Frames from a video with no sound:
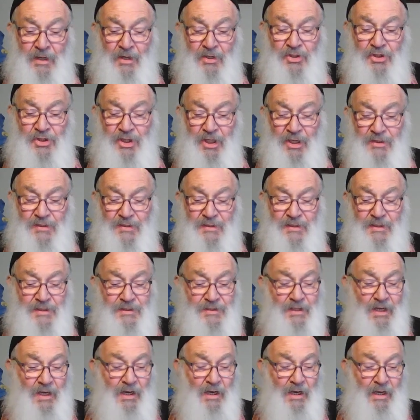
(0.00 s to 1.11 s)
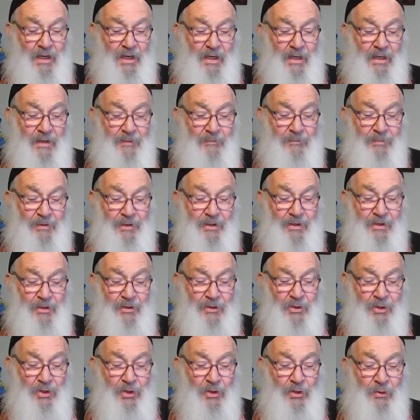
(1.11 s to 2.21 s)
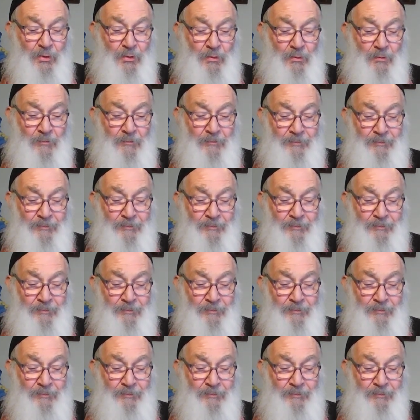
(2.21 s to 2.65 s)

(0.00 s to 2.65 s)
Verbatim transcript: just as I had pity on you?